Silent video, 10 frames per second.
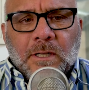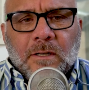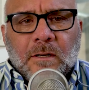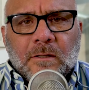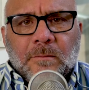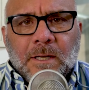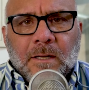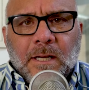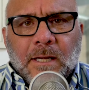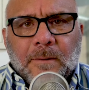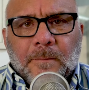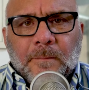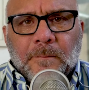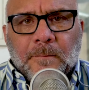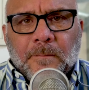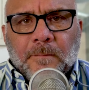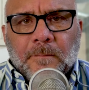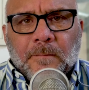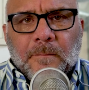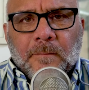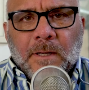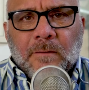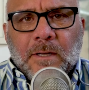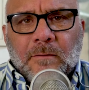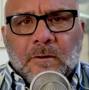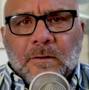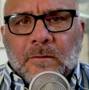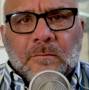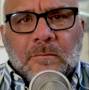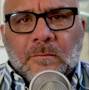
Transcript: cost me a lot. I've never